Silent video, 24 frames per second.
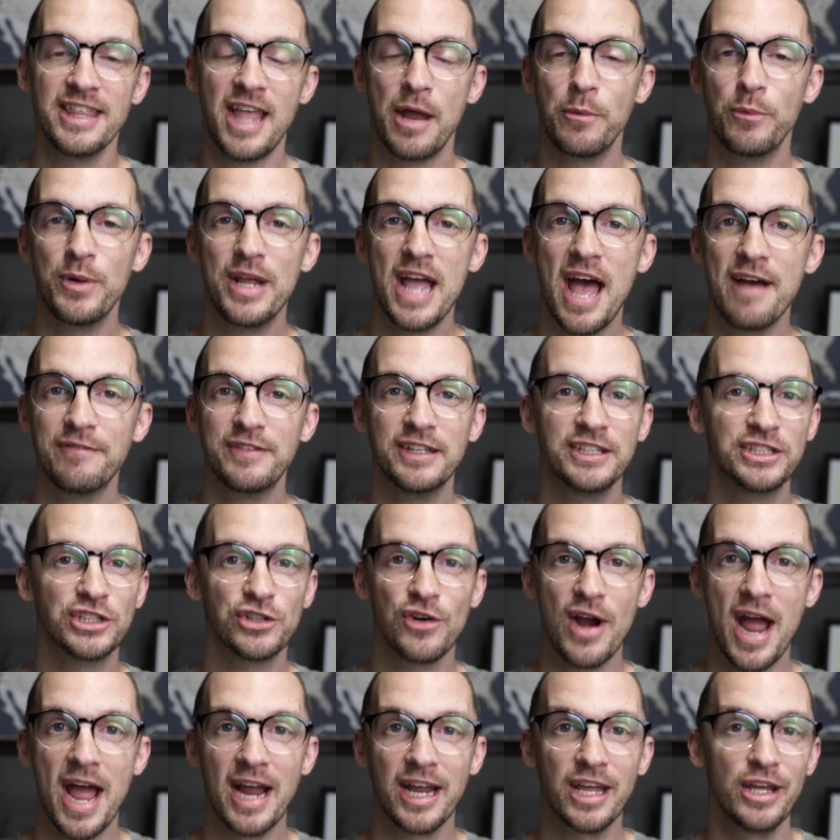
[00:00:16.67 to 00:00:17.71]
that we have to
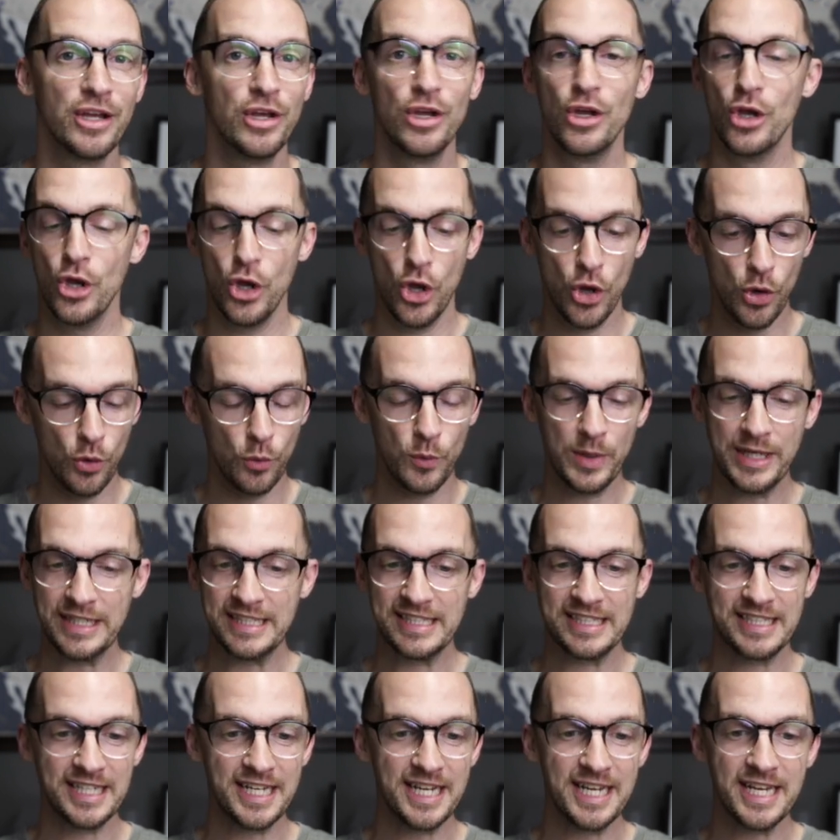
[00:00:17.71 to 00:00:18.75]
track who we
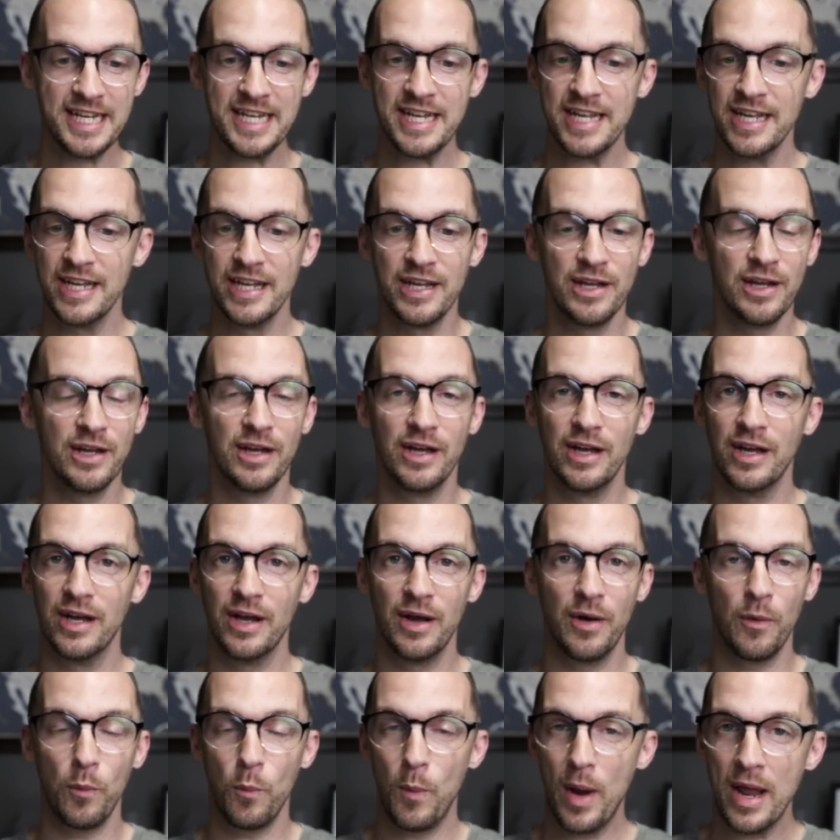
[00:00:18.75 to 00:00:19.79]
see,
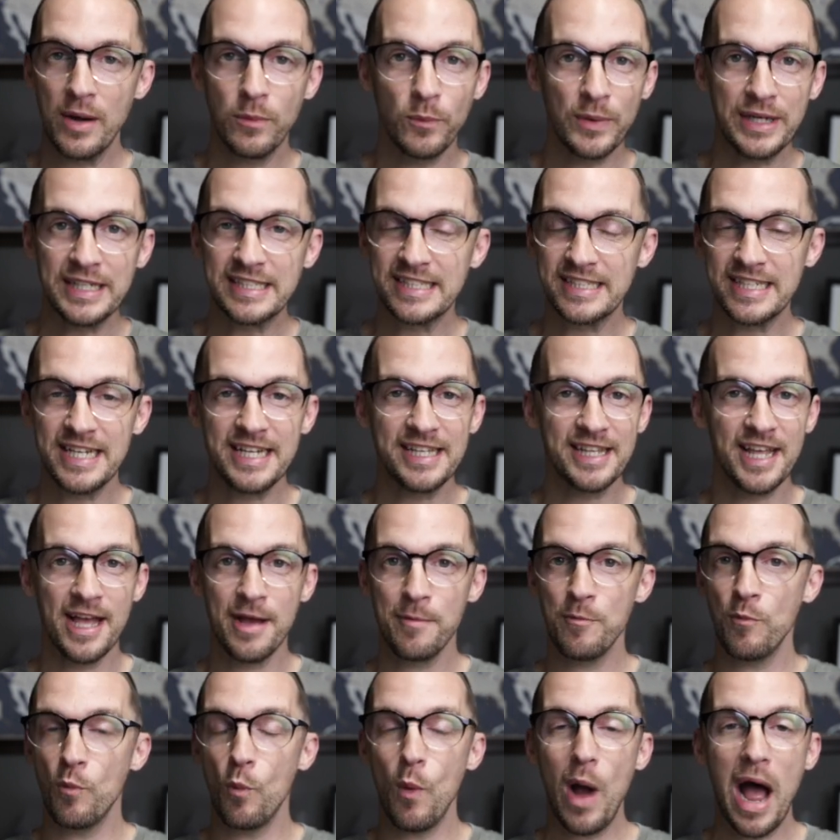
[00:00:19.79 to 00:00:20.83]
when we see
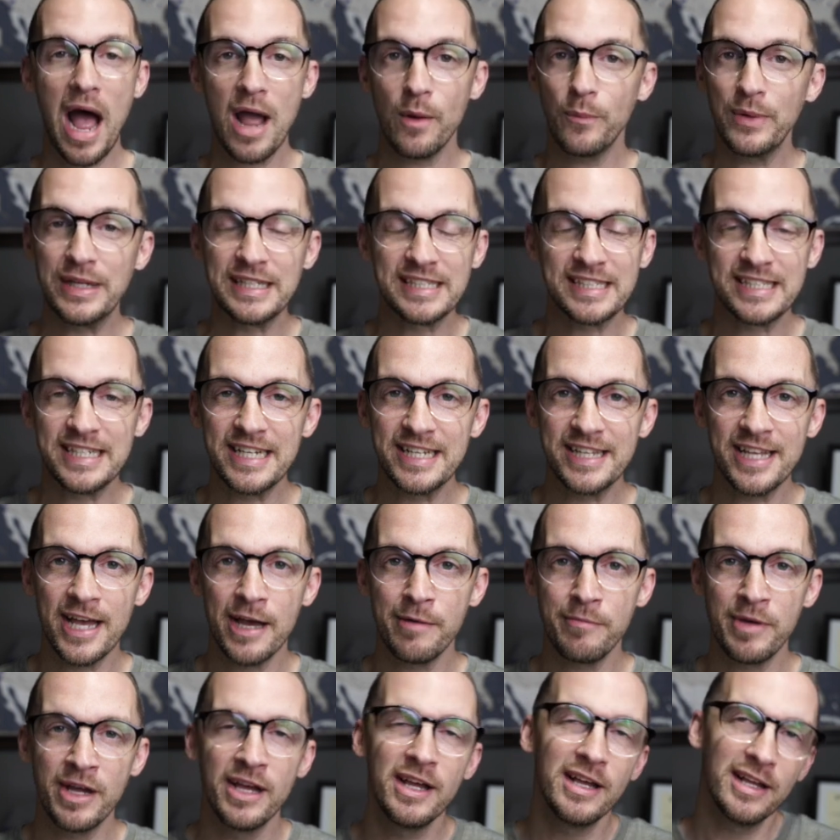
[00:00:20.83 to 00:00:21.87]
them, why we see
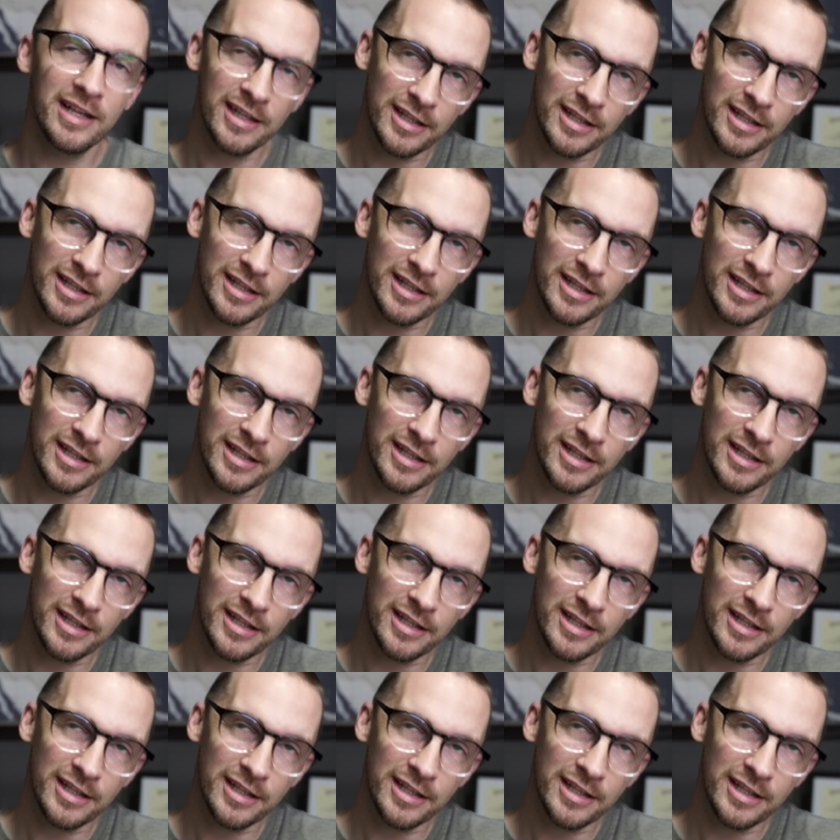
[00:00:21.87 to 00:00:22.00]
them.